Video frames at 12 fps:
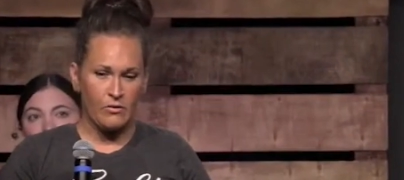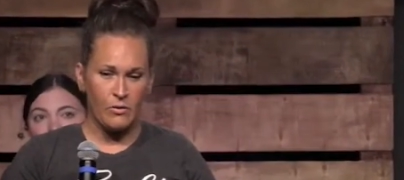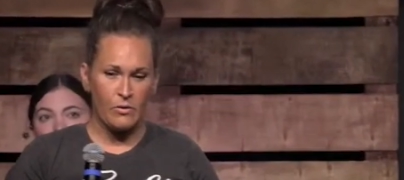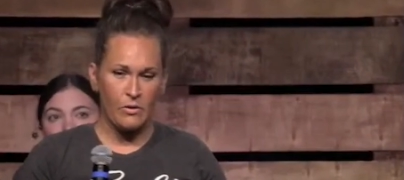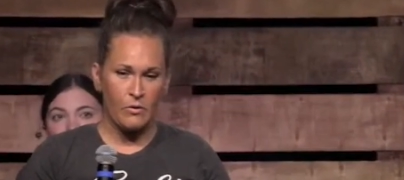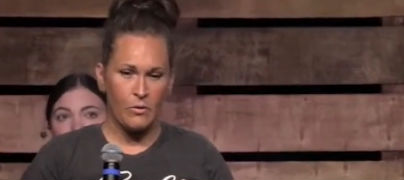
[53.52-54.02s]

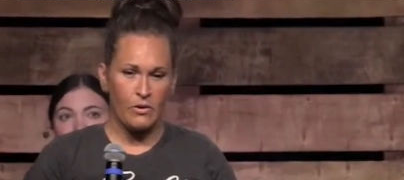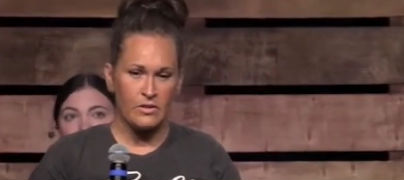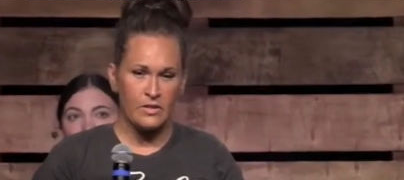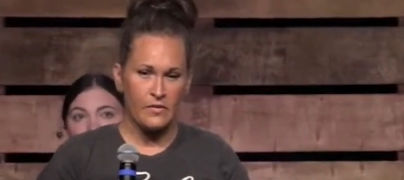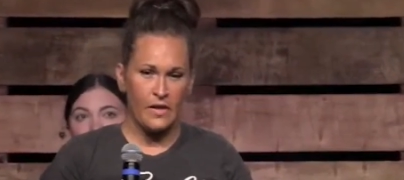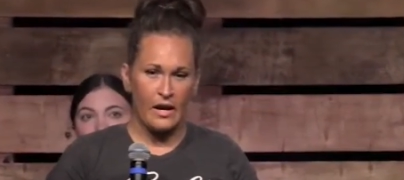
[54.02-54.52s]
Speaker 1: through the
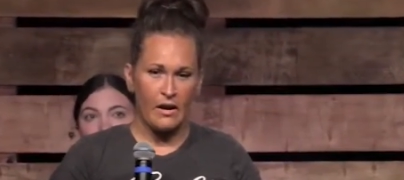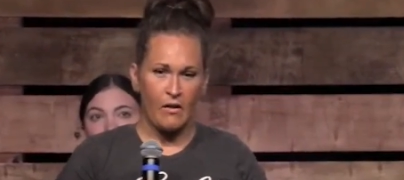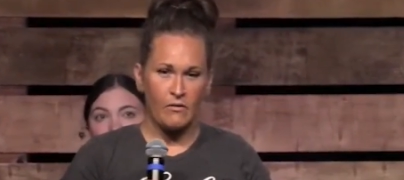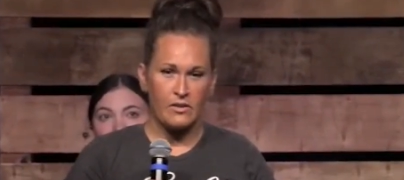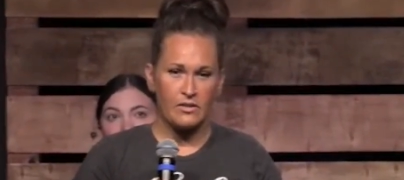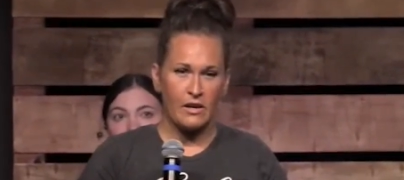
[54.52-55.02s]
course of that
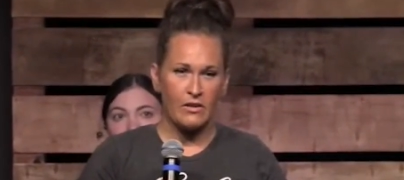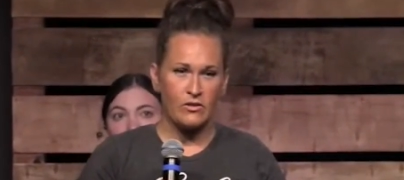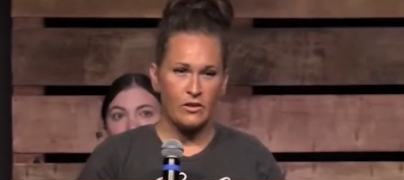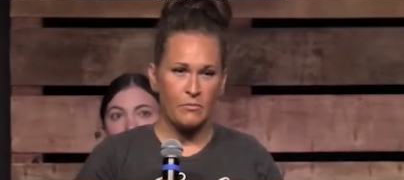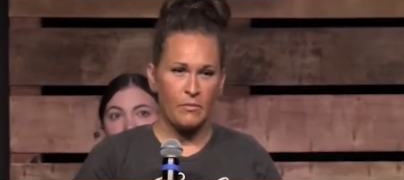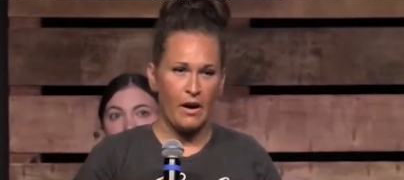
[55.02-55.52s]

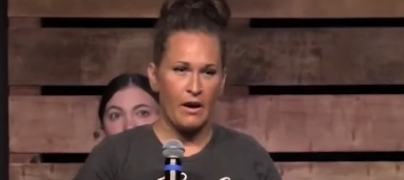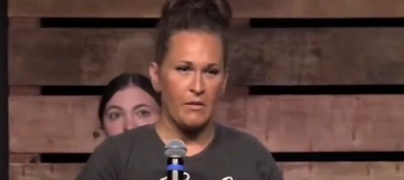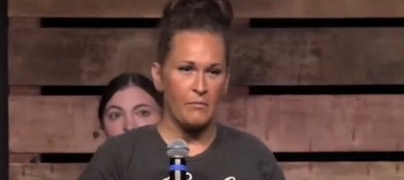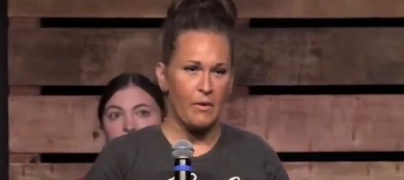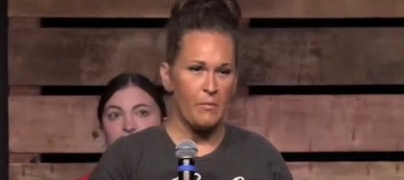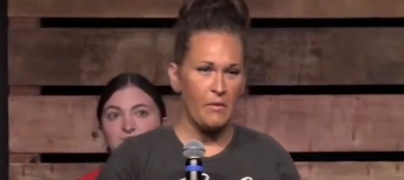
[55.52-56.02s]
conversation,
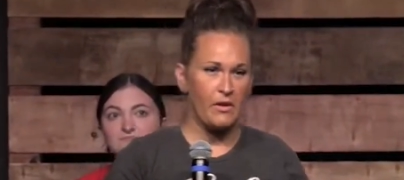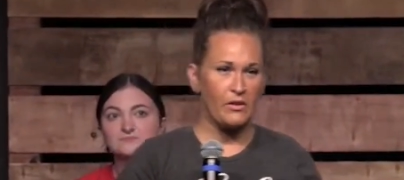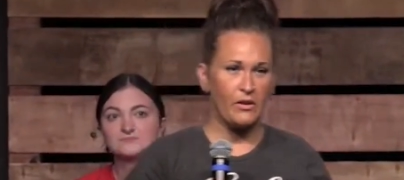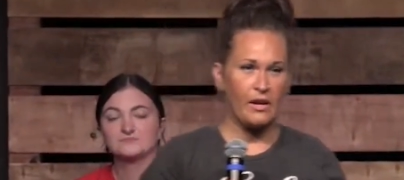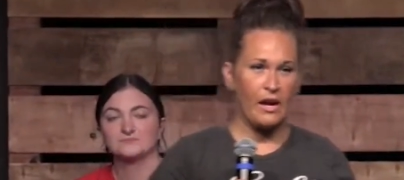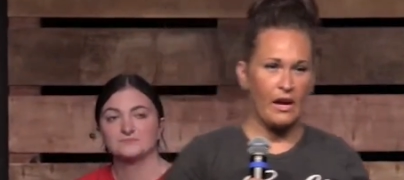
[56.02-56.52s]
my, my
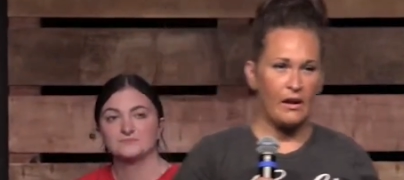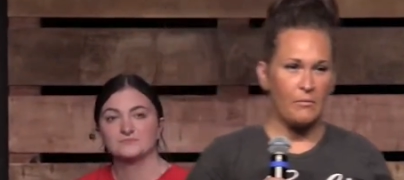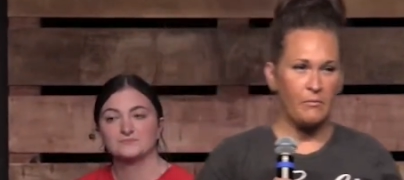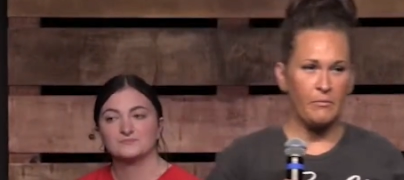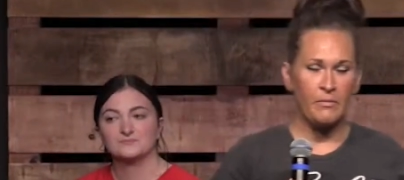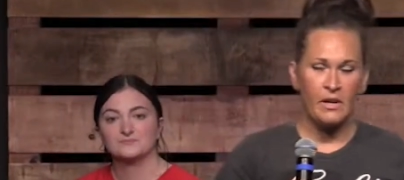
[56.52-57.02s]
mother
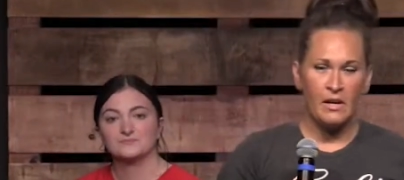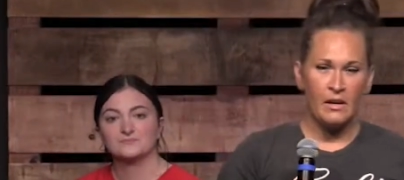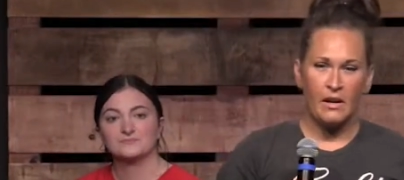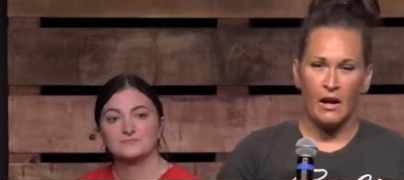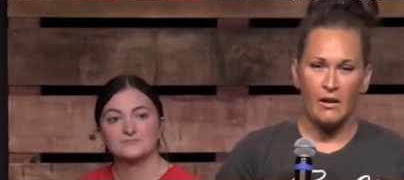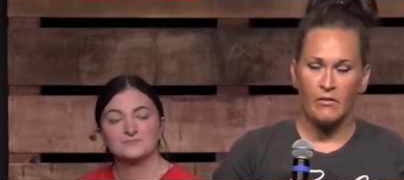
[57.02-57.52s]
came
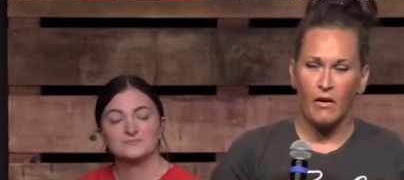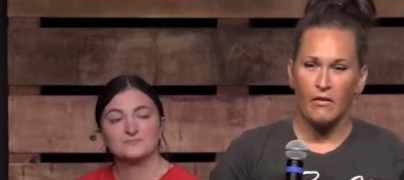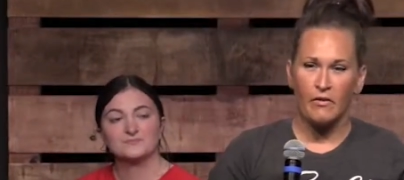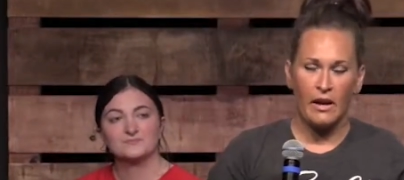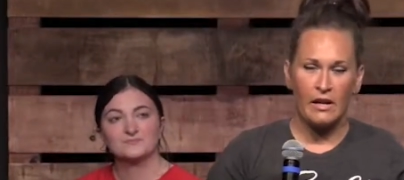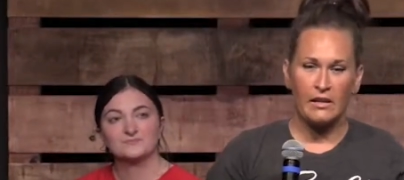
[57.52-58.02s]
kind of
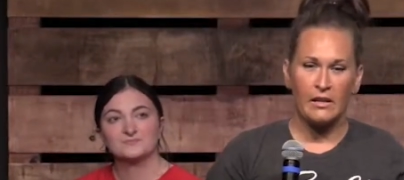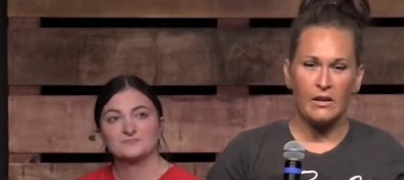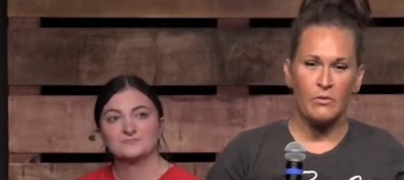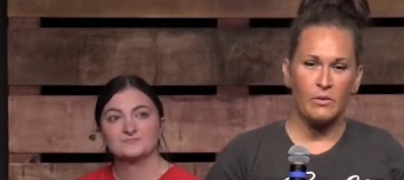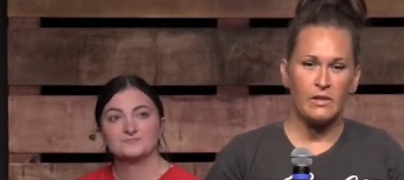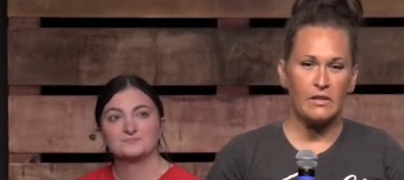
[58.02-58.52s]

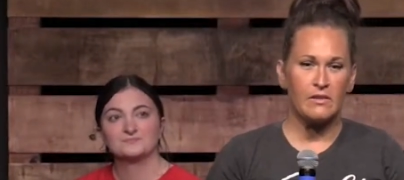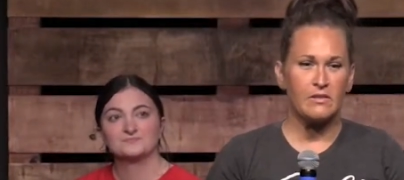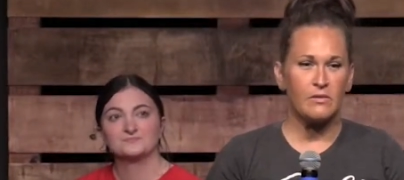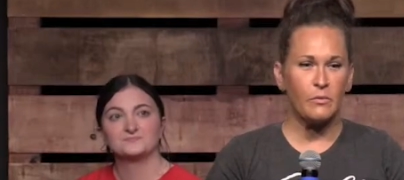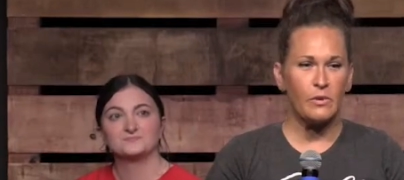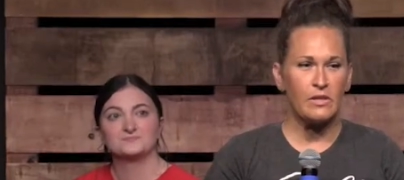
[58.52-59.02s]
offhandedly with
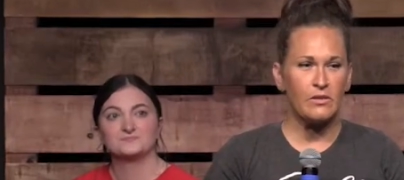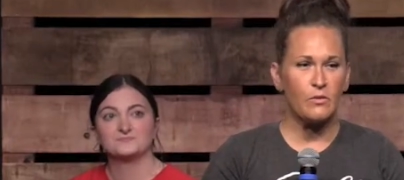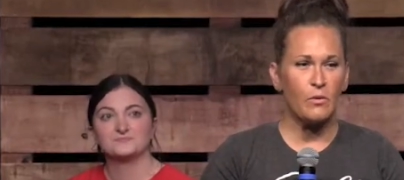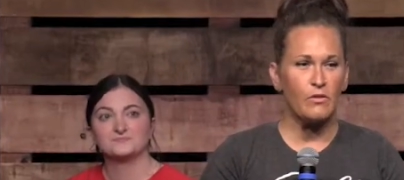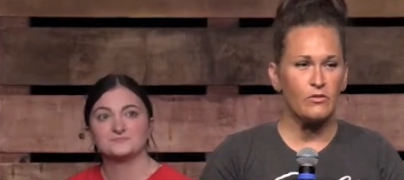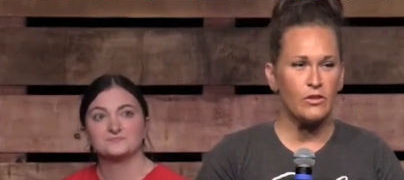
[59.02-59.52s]
this with this
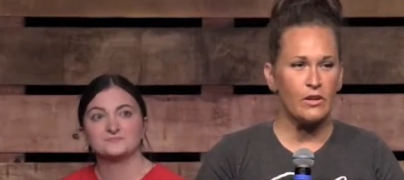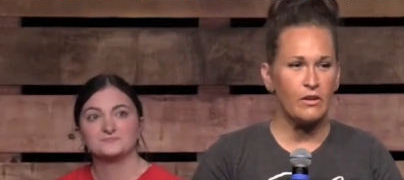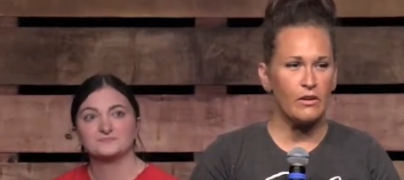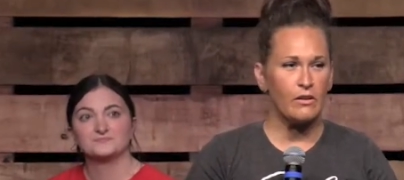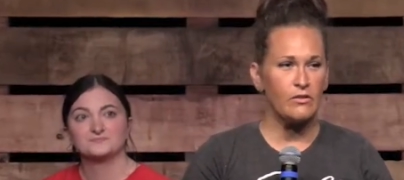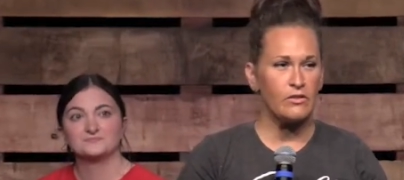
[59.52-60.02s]
quote she
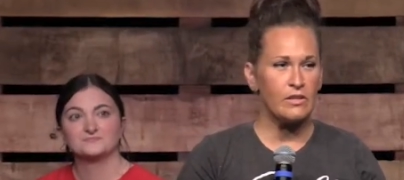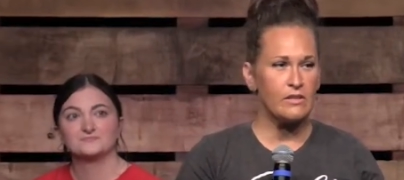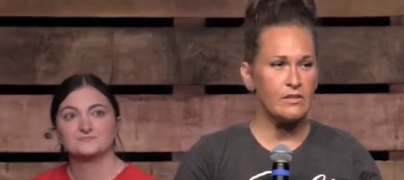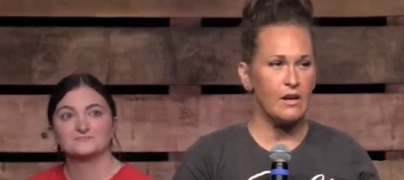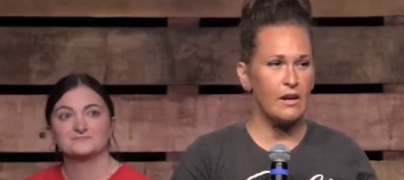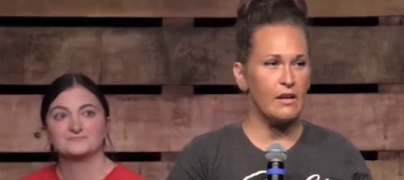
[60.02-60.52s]
had heard. She
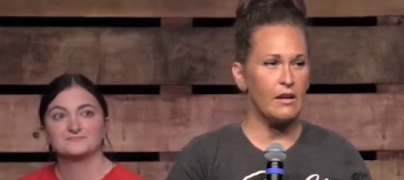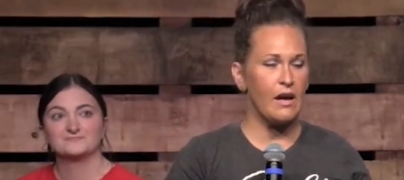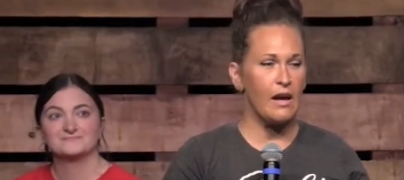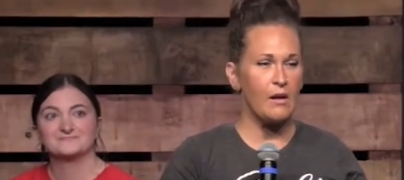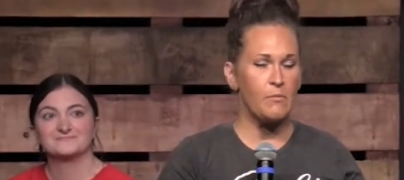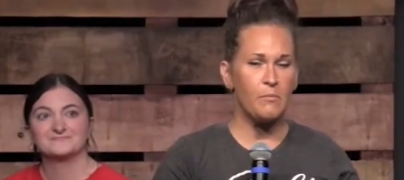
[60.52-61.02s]

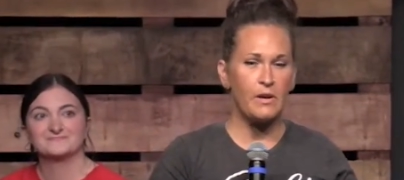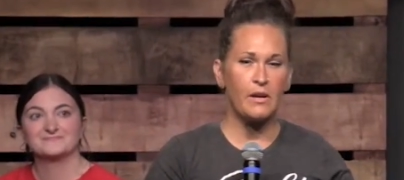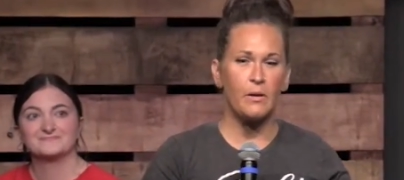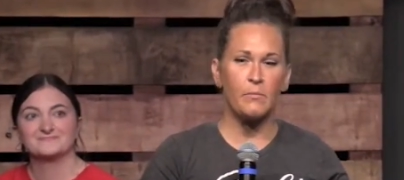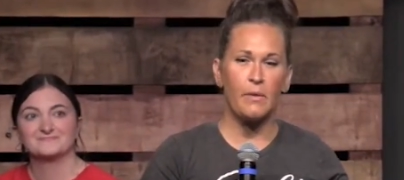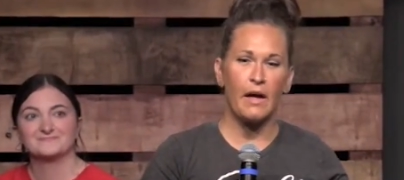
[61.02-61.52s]
said, "A
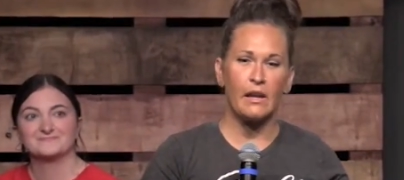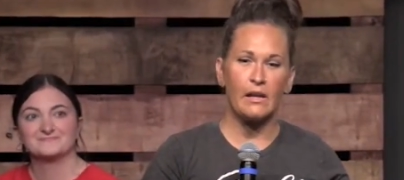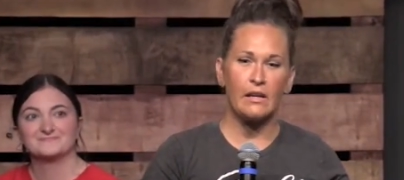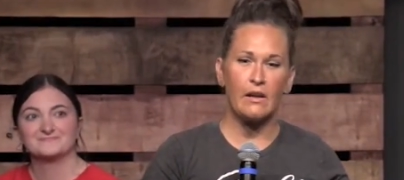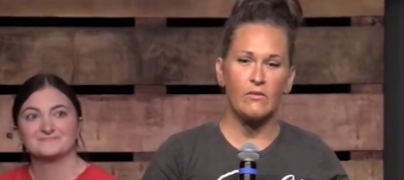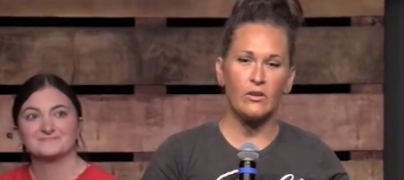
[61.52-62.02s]
beat up
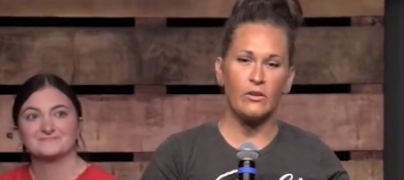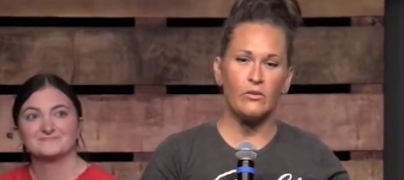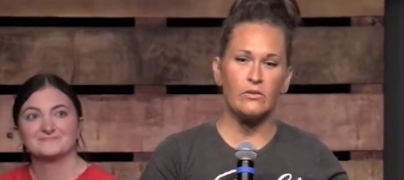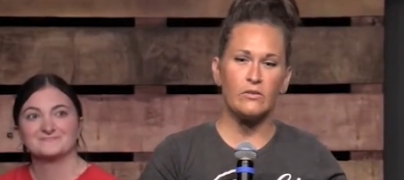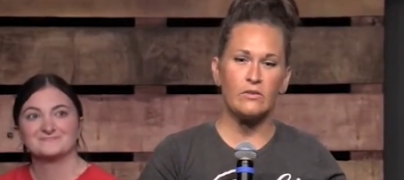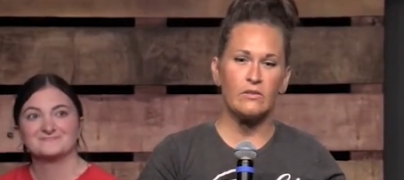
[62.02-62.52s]
penny never
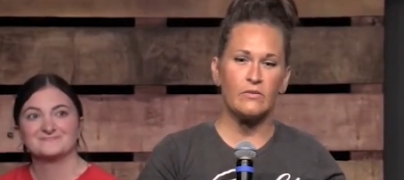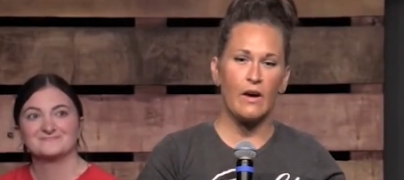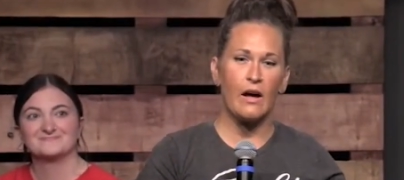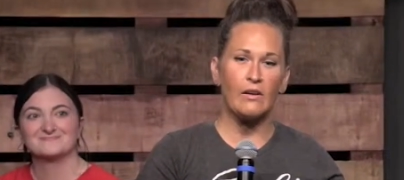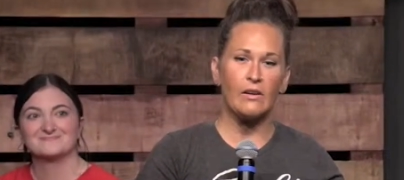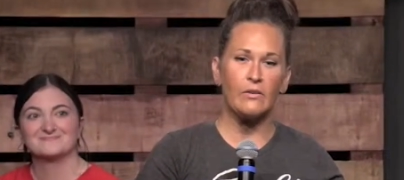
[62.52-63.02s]
loses its
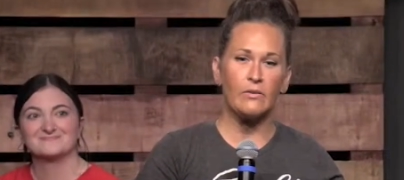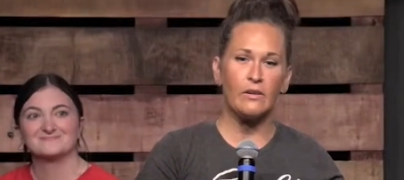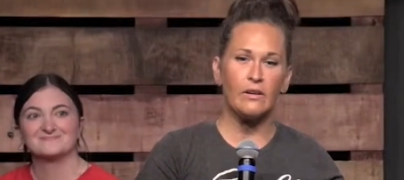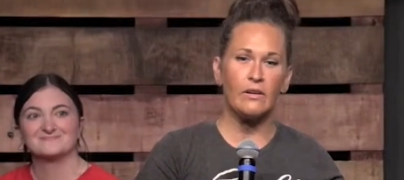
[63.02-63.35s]
value,"